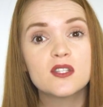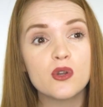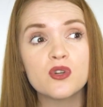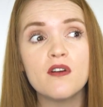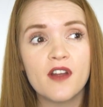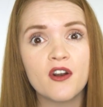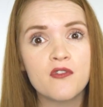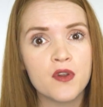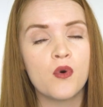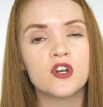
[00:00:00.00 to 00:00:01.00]
It's also a very
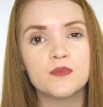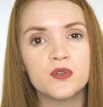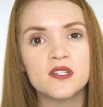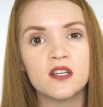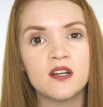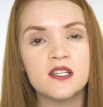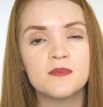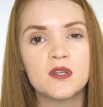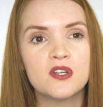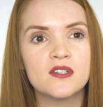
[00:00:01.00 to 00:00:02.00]
rewatchable
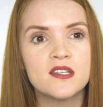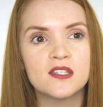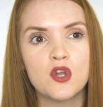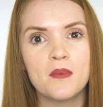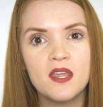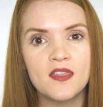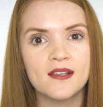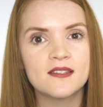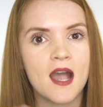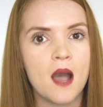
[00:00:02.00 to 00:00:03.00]
series because there's so many
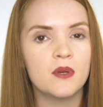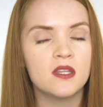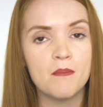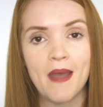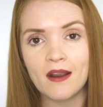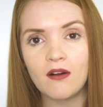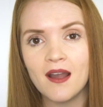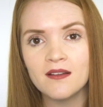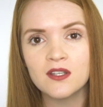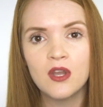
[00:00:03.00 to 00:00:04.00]
things that happen in the
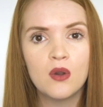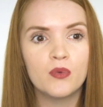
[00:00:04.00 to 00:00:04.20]
background